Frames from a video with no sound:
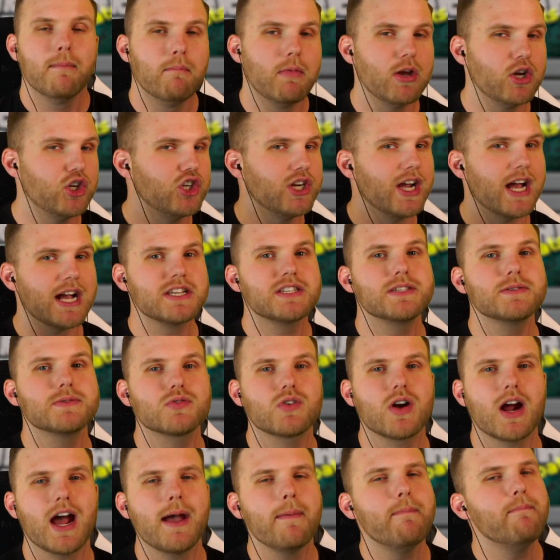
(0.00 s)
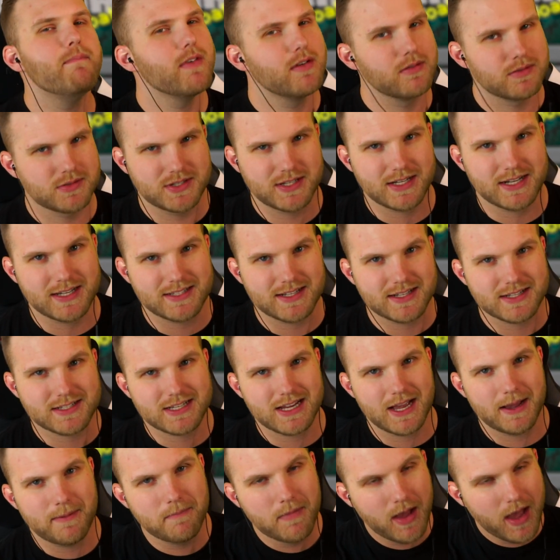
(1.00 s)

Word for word: Make sure you guys subscribe, and we'll see you guys next time.